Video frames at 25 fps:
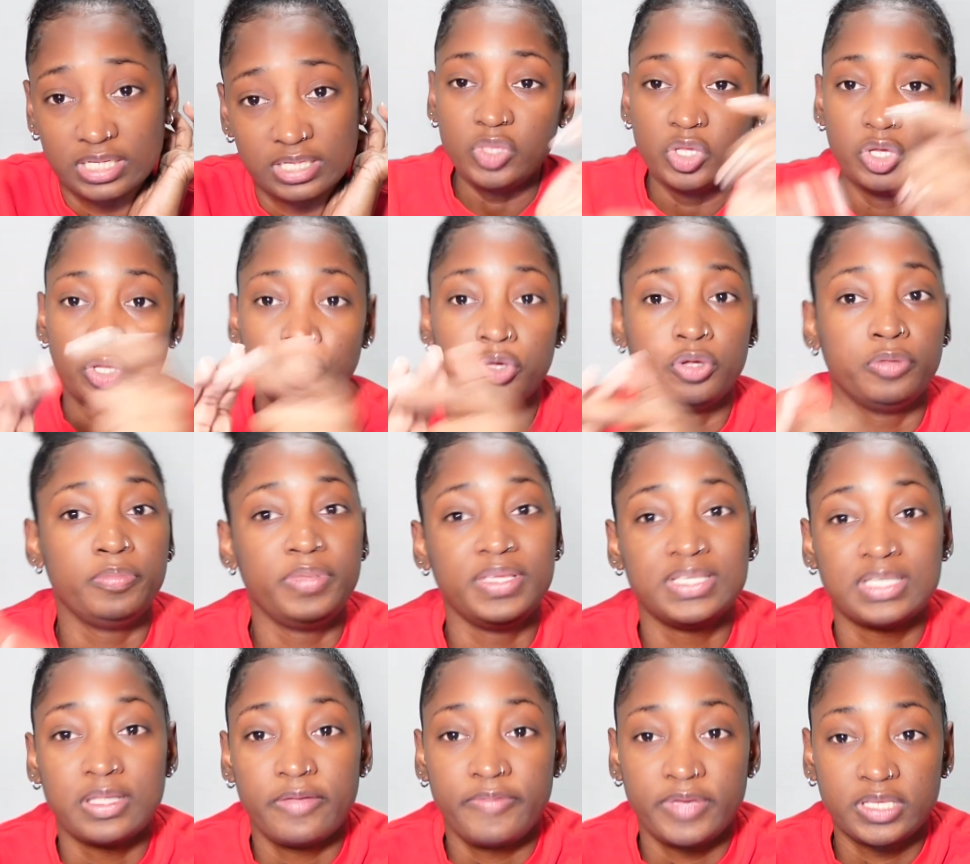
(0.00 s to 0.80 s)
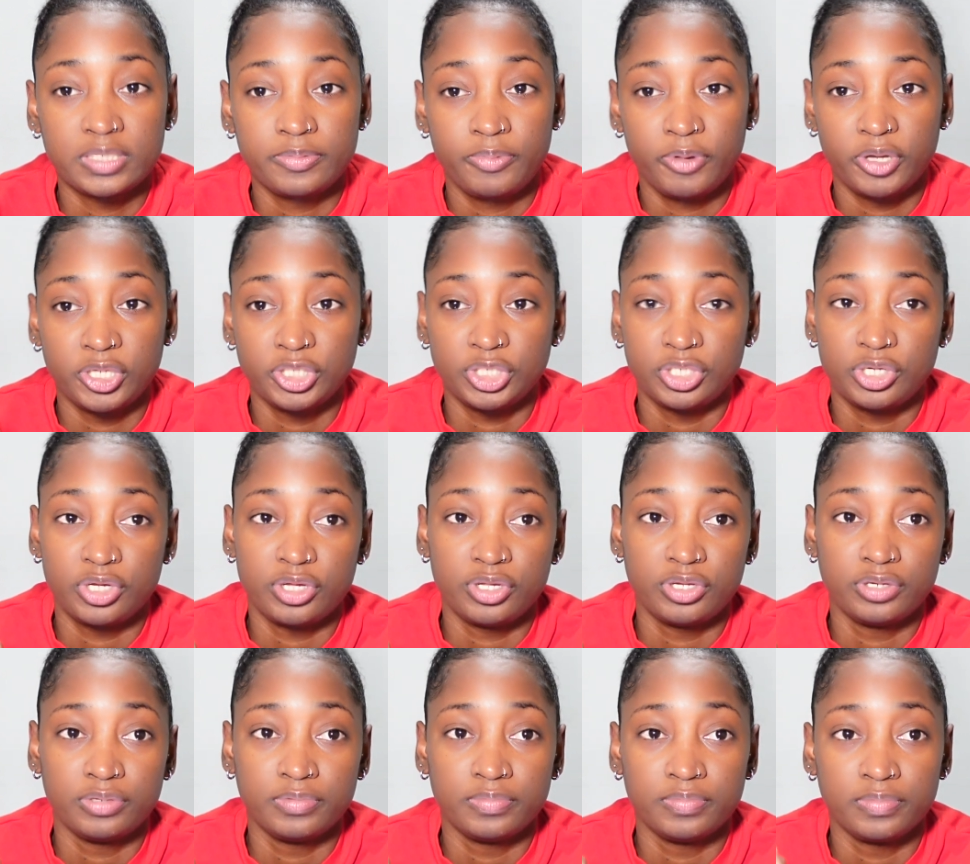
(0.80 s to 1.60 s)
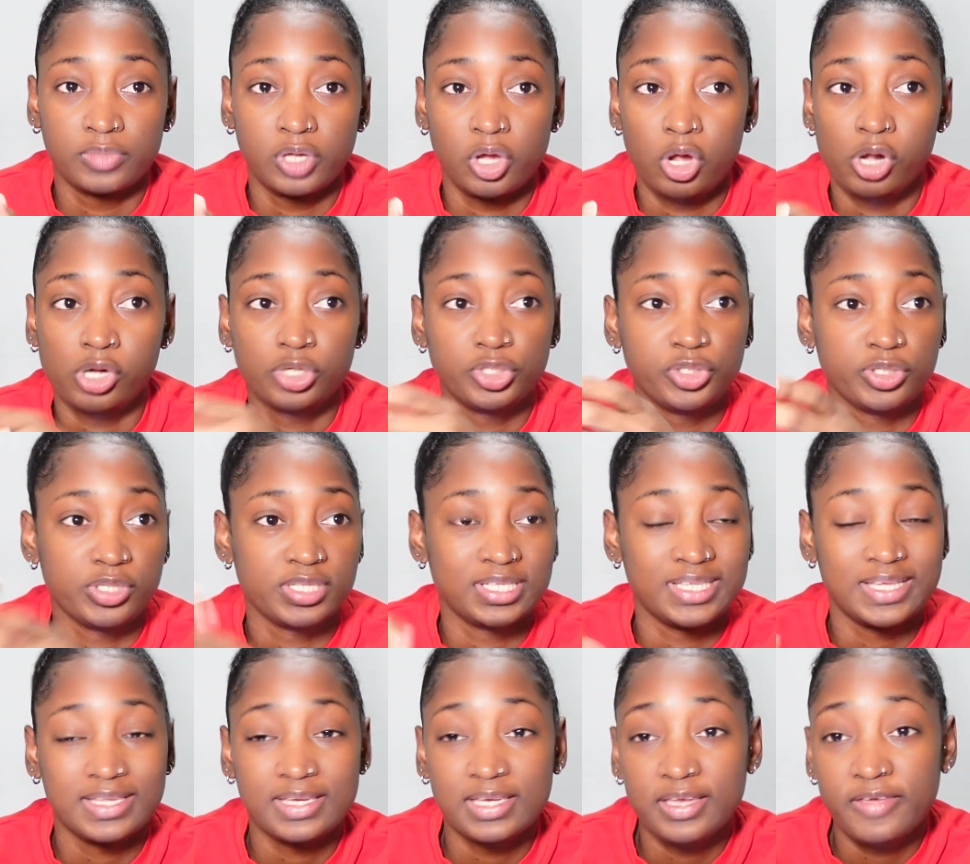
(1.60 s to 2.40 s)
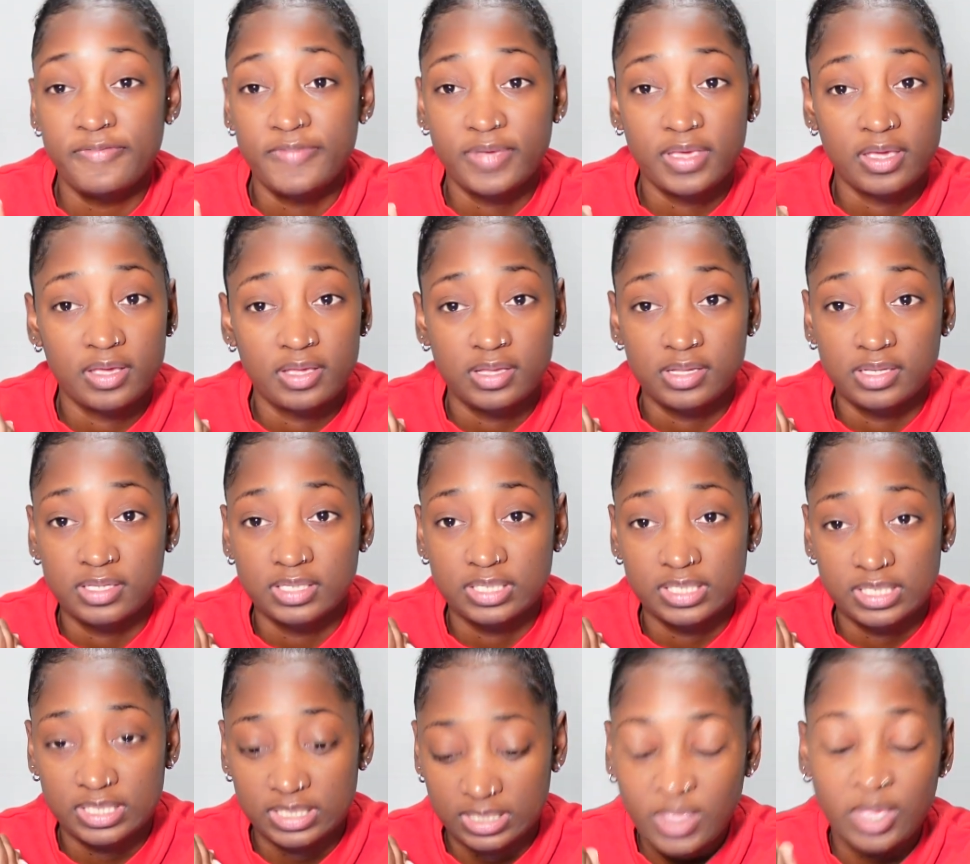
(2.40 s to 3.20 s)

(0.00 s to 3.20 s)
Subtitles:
It could be self-expression, cultural significance.